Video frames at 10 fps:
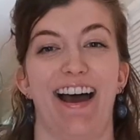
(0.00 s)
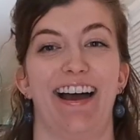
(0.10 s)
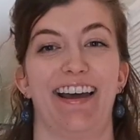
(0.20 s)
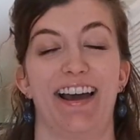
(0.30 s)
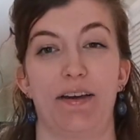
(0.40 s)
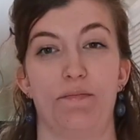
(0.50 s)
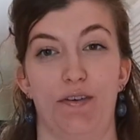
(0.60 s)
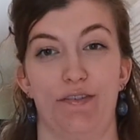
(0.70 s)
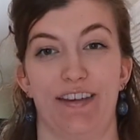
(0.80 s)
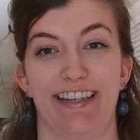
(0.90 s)
Hi, I'm
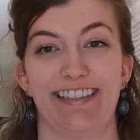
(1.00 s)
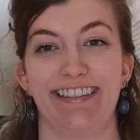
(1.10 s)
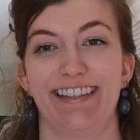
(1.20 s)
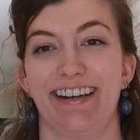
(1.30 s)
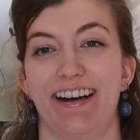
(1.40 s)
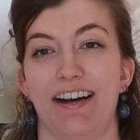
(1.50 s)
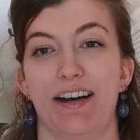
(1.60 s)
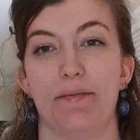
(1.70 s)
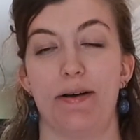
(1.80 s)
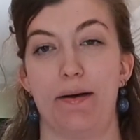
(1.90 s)
Vivian.
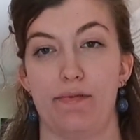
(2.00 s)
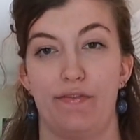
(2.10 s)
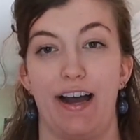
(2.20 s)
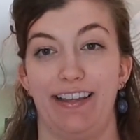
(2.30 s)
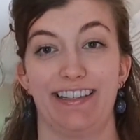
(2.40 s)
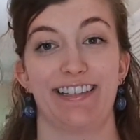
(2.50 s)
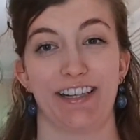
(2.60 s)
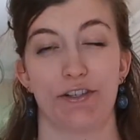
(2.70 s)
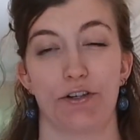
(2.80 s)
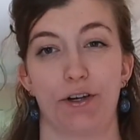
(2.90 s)
I'm a violin
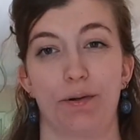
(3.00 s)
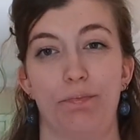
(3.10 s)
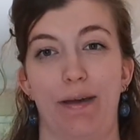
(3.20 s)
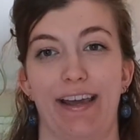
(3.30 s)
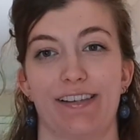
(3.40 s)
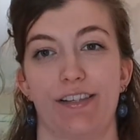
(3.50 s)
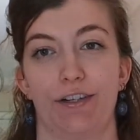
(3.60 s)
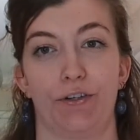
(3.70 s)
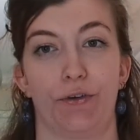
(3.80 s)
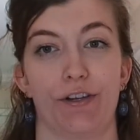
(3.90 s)
teacher based
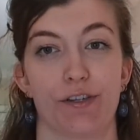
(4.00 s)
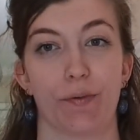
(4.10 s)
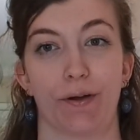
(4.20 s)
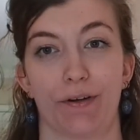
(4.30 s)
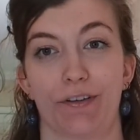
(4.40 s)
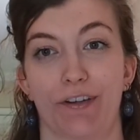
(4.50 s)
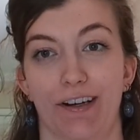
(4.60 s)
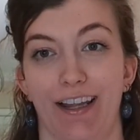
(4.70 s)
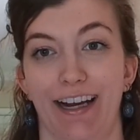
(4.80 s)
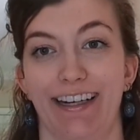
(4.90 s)
in Greensboro, North
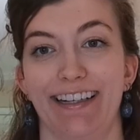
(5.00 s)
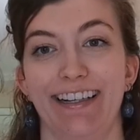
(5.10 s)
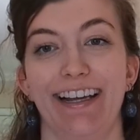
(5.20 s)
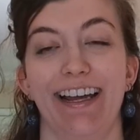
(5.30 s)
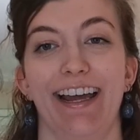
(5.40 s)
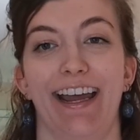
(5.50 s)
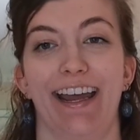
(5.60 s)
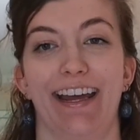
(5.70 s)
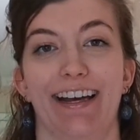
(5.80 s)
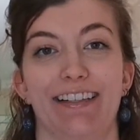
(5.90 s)
Carolina,
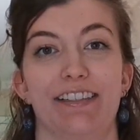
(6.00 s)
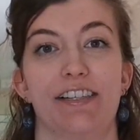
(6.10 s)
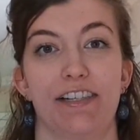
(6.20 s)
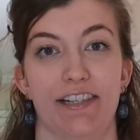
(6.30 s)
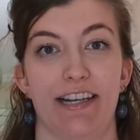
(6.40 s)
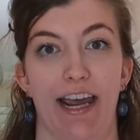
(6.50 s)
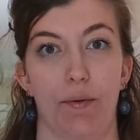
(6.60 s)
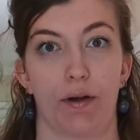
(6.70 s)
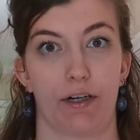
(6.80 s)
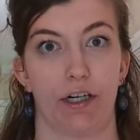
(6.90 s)
and today
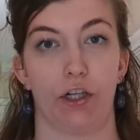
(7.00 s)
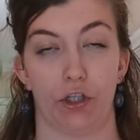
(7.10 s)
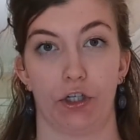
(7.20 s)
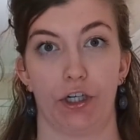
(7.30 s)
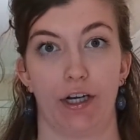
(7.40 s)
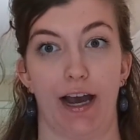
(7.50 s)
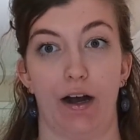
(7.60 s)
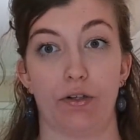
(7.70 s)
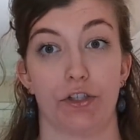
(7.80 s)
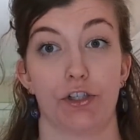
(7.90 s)
we're going to learn how
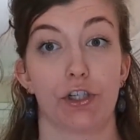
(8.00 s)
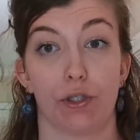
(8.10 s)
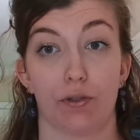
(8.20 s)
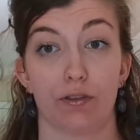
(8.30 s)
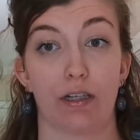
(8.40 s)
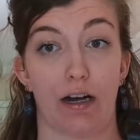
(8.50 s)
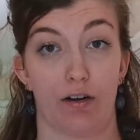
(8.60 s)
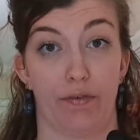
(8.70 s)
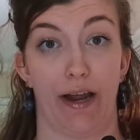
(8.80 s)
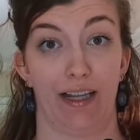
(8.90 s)
to tune our
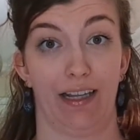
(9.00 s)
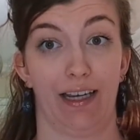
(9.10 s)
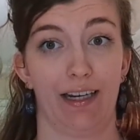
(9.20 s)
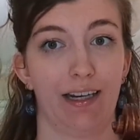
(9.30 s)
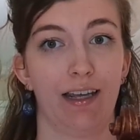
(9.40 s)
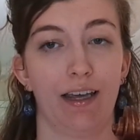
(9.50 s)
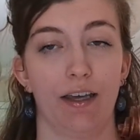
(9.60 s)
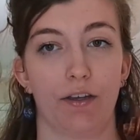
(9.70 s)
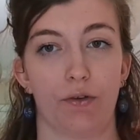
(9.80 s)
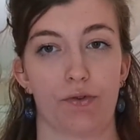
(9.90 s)
violin
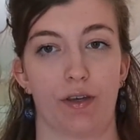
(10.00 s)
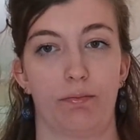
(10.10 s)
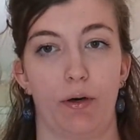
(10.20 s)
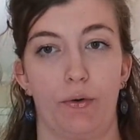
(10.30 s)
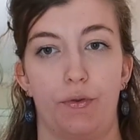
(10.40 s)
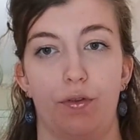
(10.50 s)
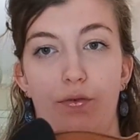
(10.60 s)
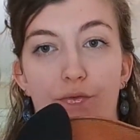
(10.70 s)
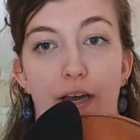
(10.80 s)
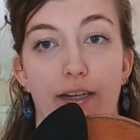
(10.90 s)
using both
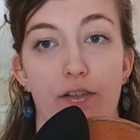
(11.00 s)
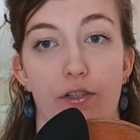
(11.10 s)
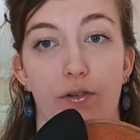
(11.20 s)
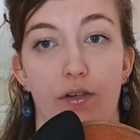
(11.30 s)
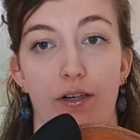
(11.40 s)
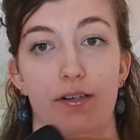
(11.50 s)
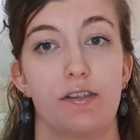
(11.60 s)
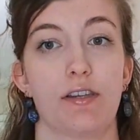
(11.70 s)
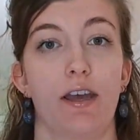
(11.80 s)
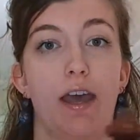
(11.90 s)
fine
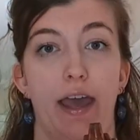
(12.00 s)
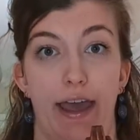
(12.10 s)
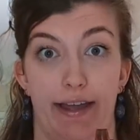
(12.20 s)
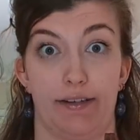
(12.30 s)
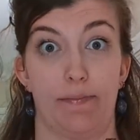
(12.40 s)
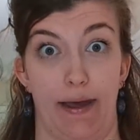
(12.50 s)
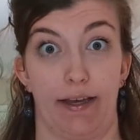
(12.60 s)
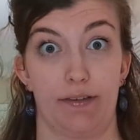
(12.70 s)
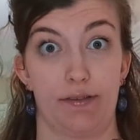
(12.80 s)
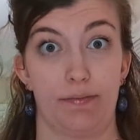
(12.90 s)
tuners and
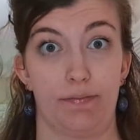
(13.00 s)
pegs.